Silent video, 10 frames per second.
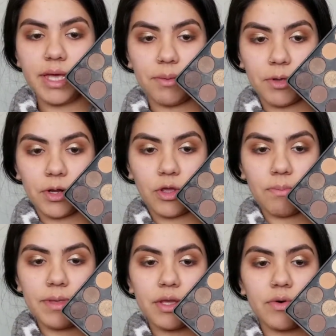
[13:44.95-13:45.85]
I'm going to
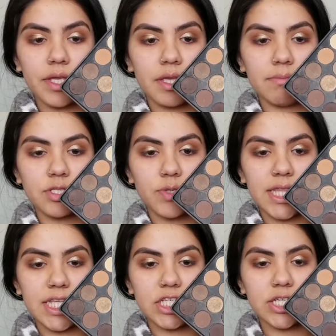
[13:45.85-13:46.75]
be going in between
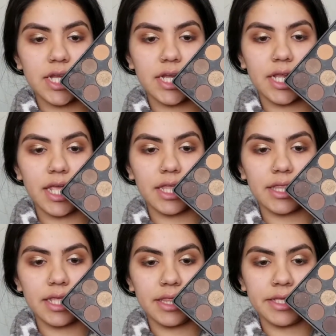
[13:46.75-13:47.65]
this shade and
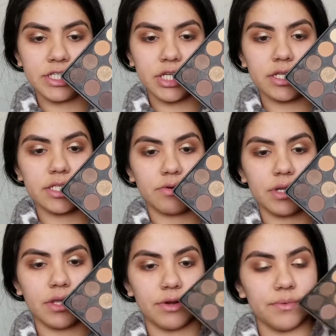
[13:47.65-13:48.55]
then this shade down
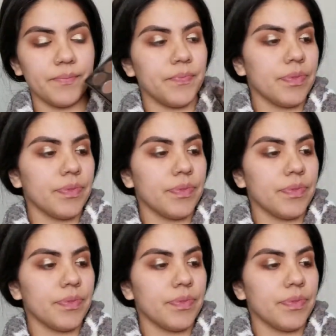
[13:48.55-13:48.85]
here.